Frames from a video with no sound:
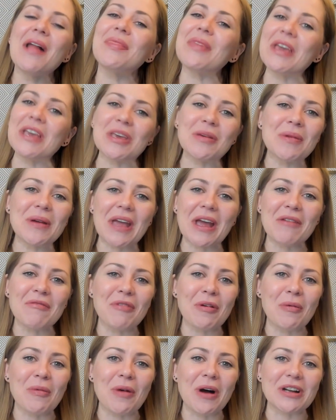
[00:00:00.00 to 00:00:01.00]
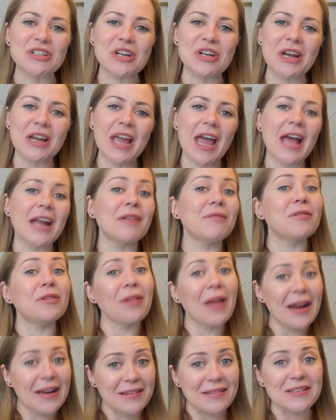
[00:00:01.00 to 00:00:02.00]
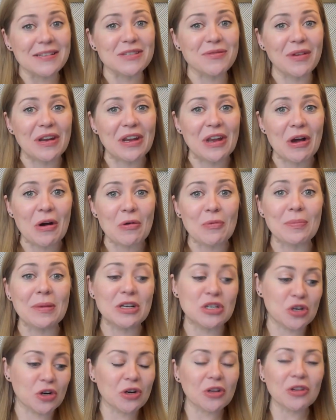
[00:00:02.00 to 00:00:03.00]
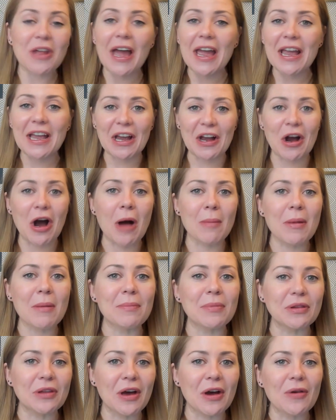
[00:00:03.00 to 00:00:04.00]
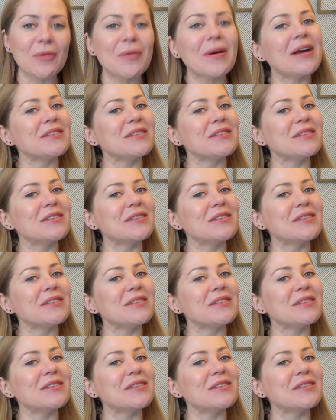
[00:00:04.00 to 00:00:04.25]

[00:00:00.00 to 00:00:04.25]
Thank you again for watching, and if you liked this video, be sure to like and comment below,